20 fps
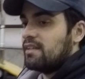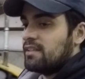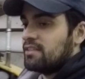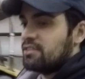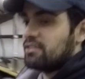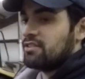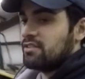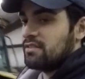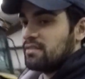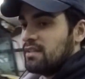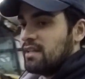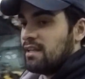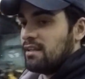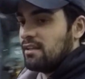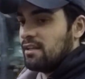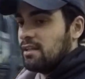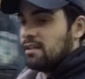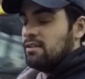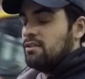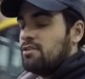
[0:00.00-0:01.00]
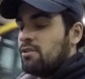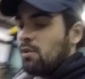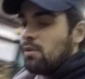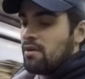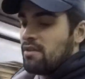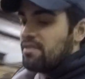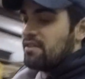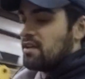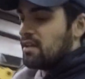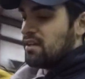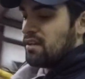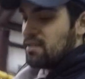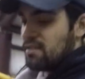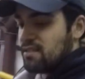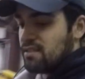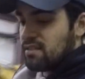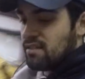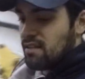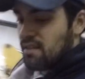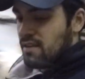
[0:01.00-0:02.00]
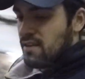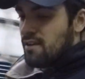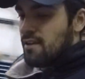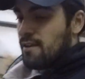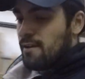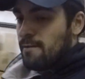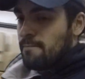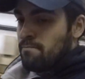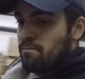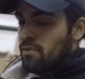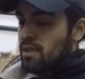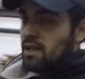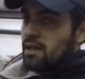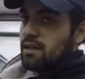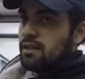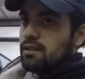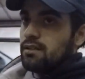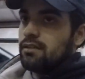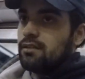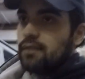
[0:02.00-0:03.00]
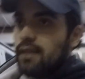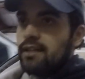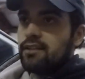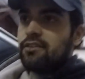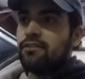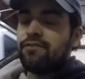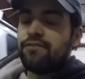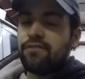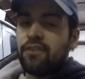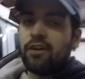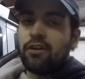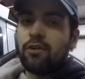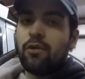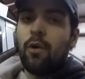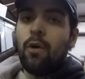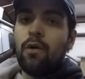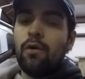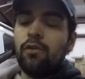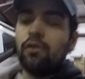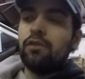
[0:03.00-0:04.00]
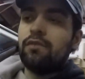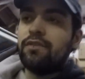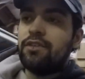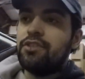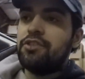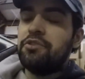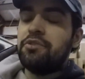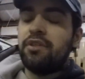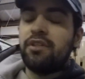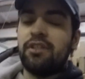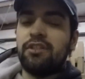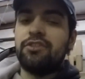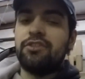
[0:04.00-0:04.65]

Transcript: The only thing is, like the front coilovers, you can